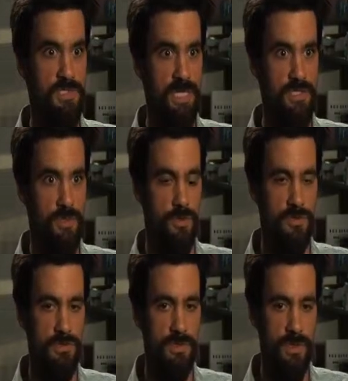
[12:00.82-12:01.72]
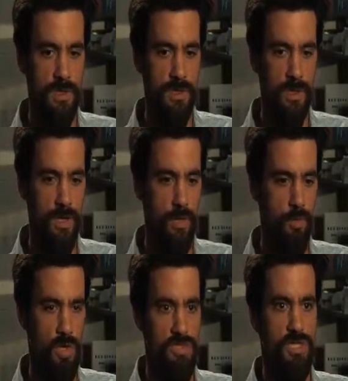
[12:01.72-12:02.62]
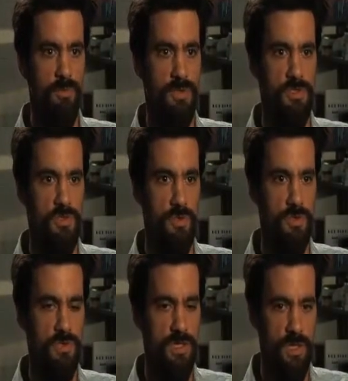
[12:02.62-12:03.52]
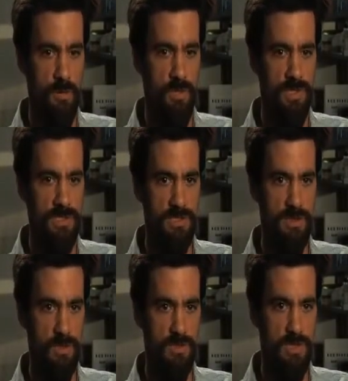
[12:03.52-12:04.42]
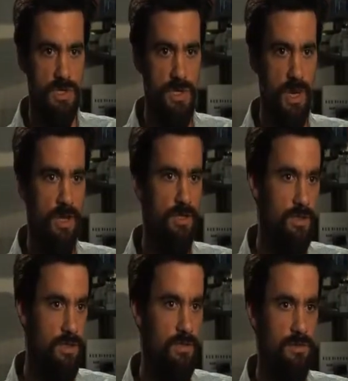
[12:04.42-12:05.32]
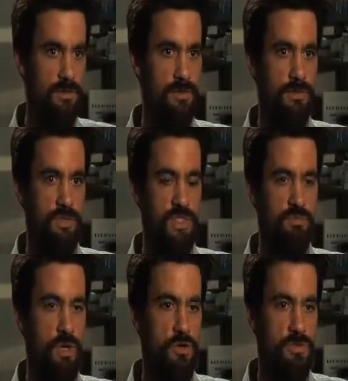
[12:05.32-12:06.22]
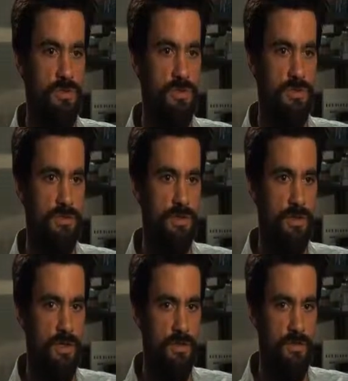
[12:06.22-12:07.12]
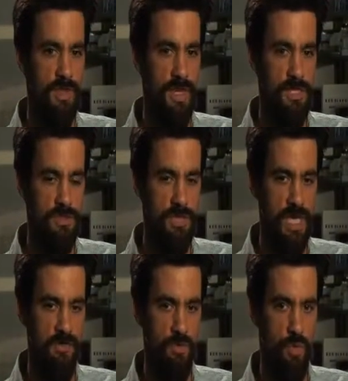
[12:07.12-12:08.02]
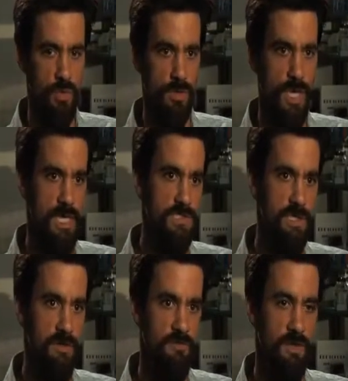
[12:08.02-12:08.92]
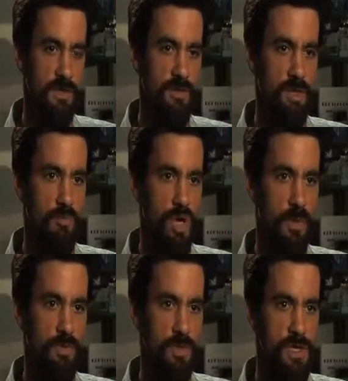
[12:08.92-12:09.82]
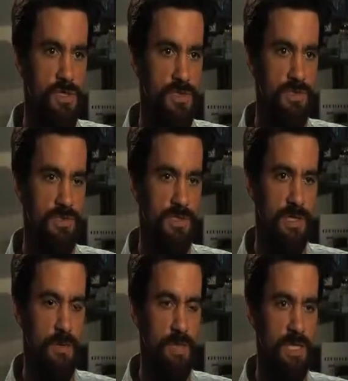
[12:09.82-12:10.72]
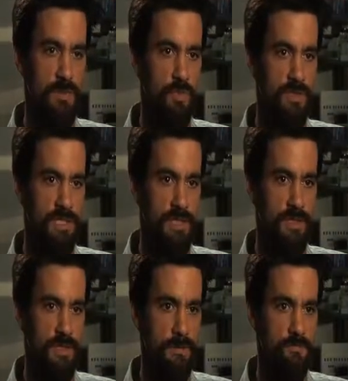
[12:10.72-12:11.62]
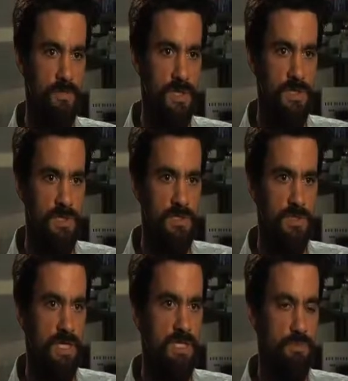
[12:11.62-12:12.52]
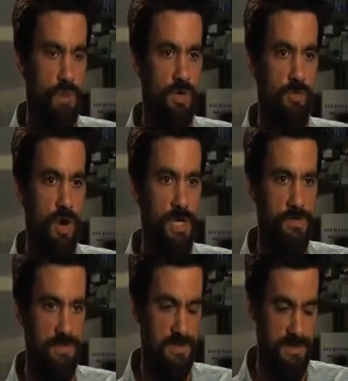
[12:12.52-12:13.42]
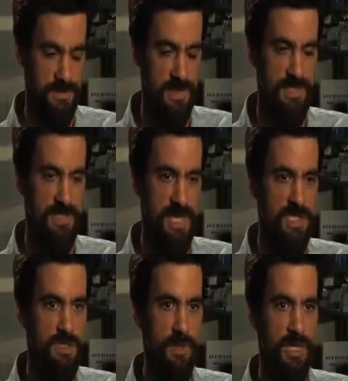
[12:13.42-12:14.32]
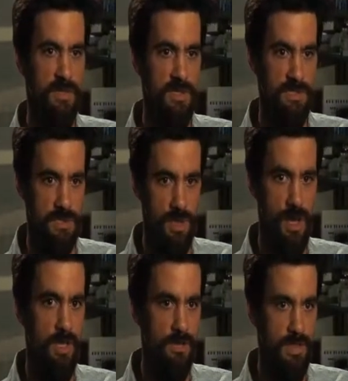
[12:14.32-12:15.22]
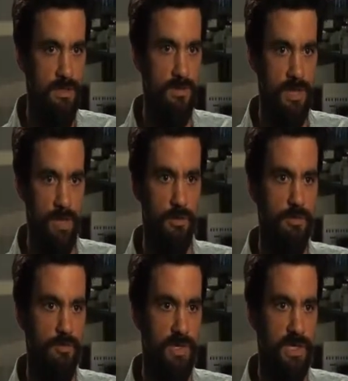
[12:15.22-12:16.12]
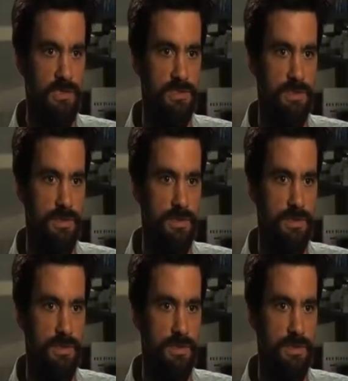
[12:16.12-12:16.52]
and dead turtles washing up on the shores. But it's those non-lethal exposures that actually have a more lasting effect on populations than immediate mortality. So that's part of our interest, is estimating these non-lethal health effects